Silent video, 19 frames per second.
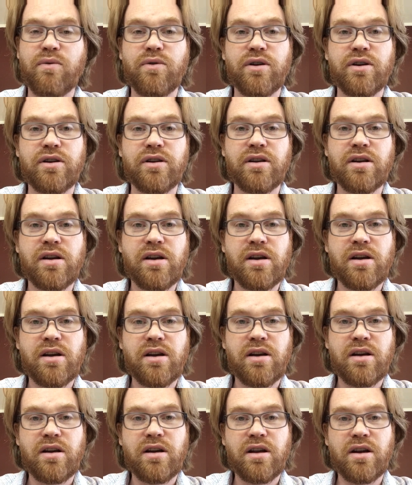would
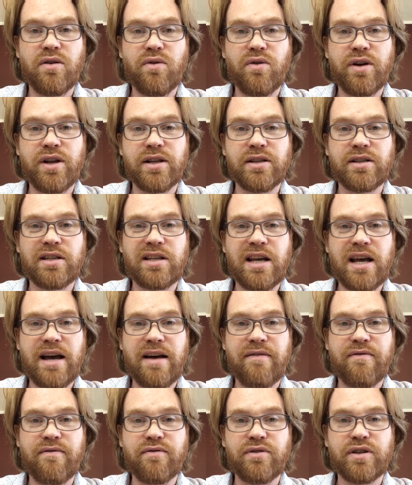an audience
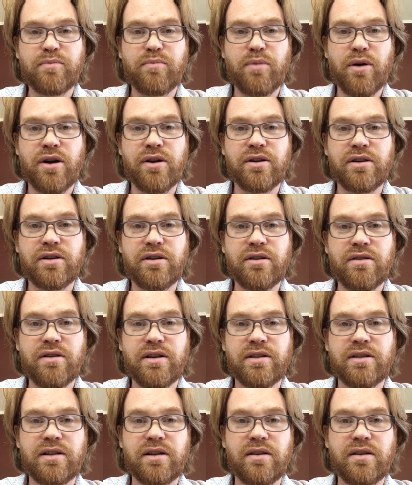have responded to this,